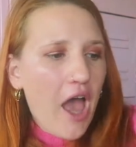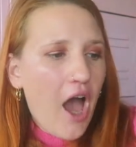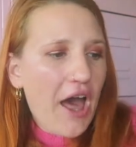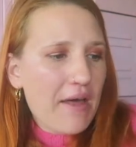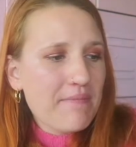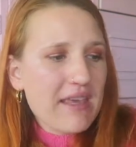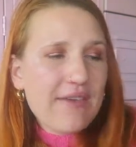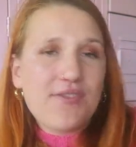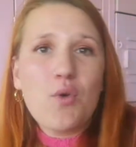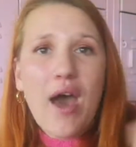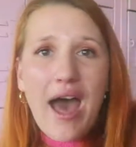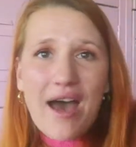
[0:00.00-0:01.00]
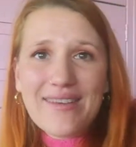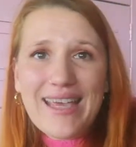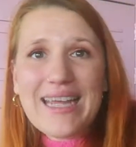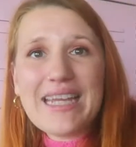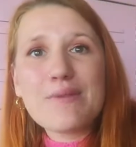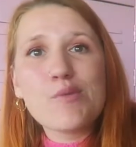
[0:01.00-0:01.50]
If you have
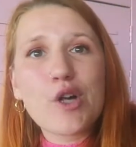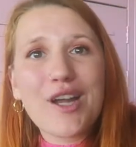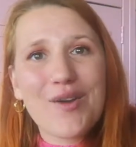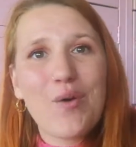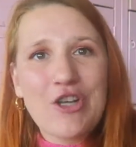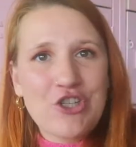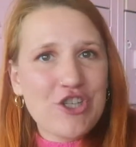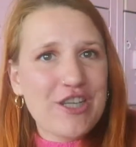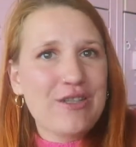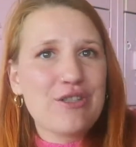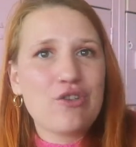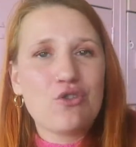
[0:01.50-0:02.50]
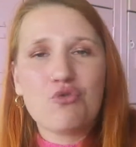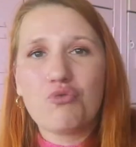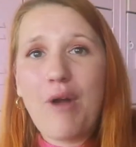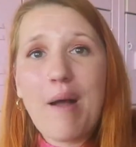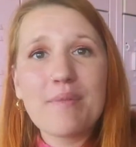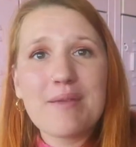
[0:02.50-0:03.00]
any more questions,
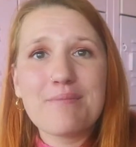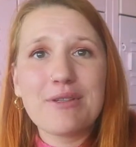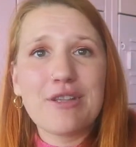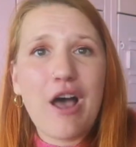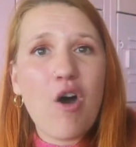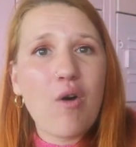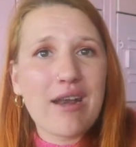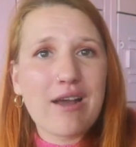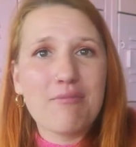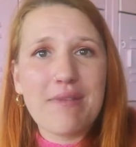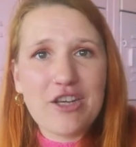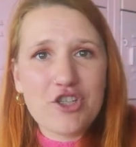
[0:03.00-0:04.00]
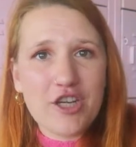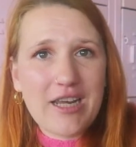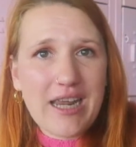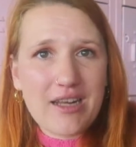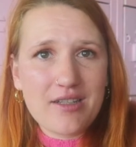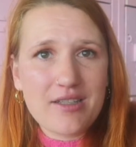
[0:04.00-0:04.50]
drop them below and I'll make sure
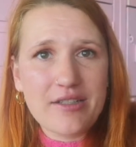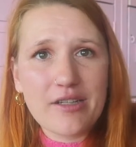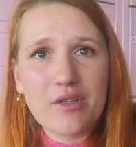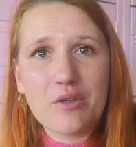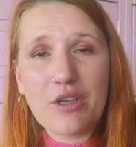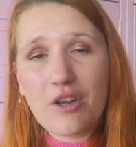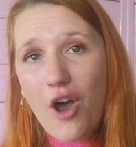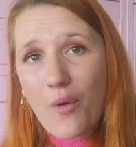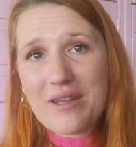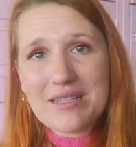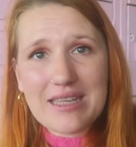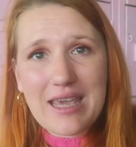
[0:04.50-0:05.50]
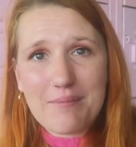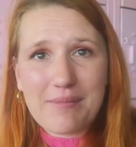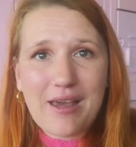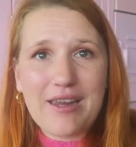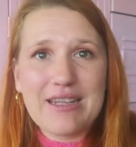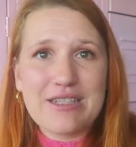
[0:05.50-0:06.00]
to answer you. You can always DM
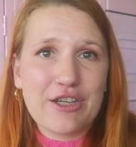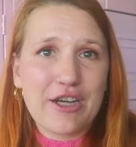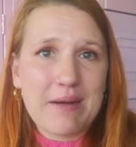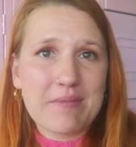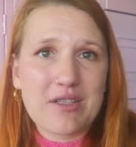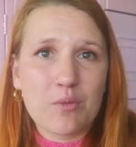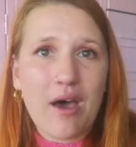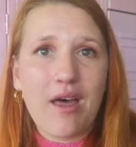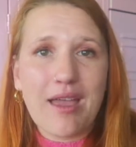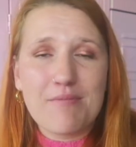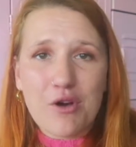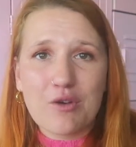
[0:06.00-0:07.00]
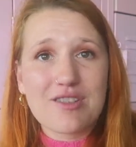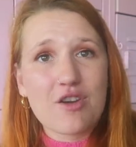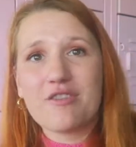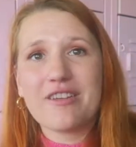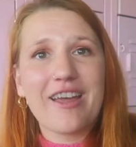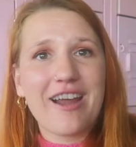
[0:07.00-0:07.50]
me on Instagram as well. I post
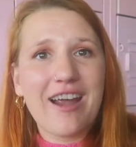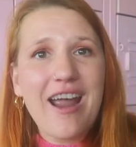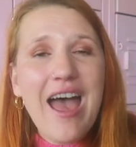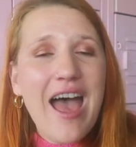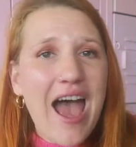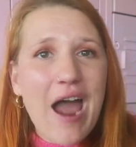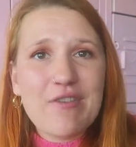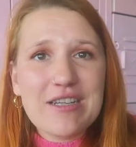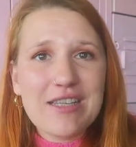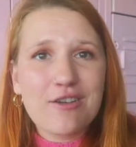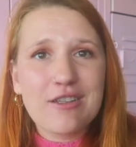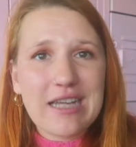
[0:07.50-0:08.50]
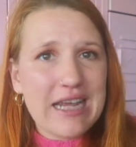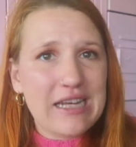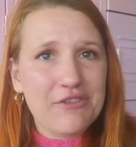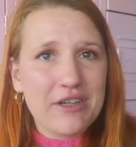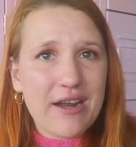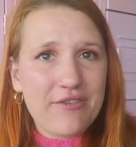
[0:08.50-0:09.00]
over there every single day and
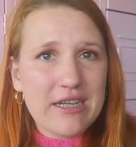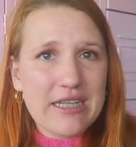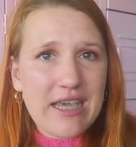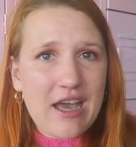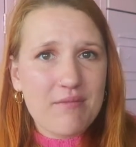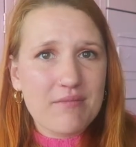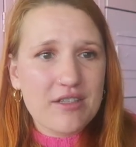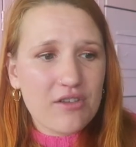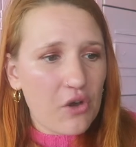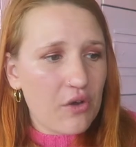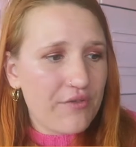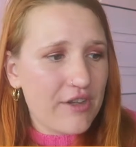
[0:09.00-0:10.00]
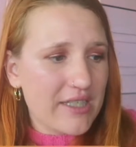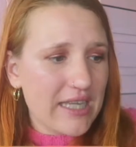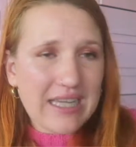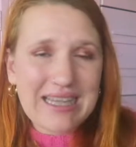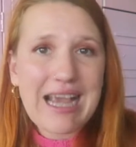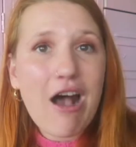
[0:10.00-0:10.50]
I read every DM. So if there's
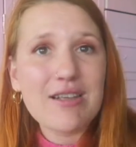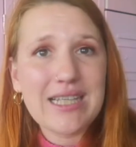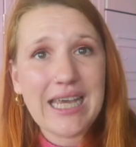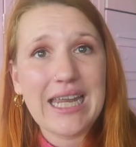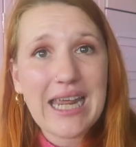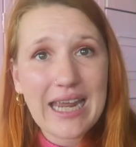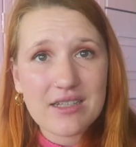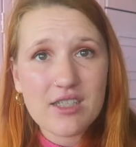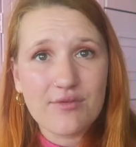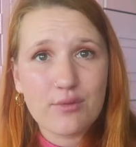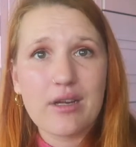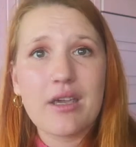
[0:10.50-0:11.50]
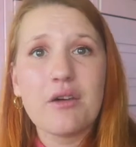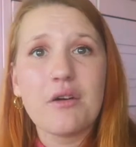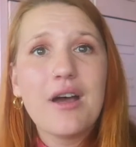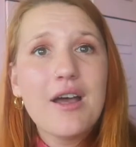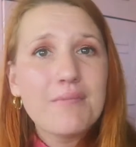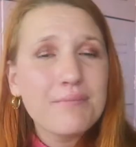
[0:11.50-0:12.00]
anything else I can answer for
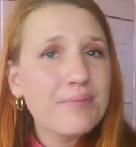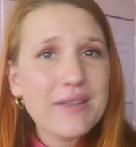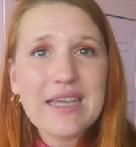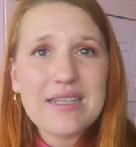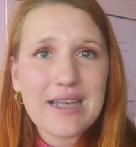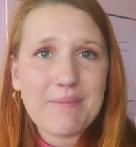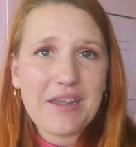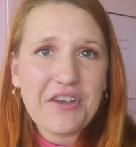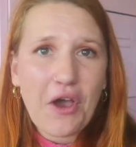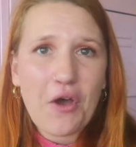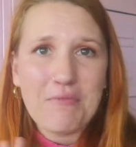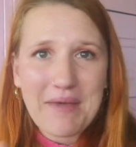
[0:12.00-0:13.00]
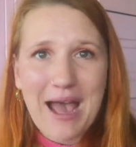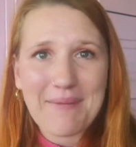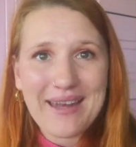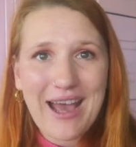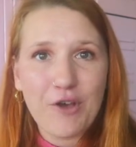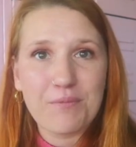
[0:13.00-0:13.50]
you, please let me know. I'm
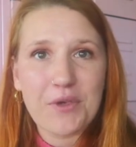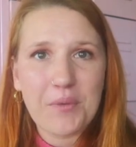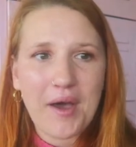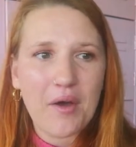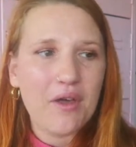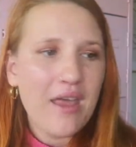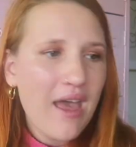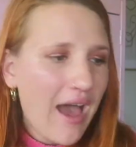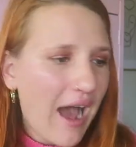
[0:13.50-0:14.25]
happy to help you out.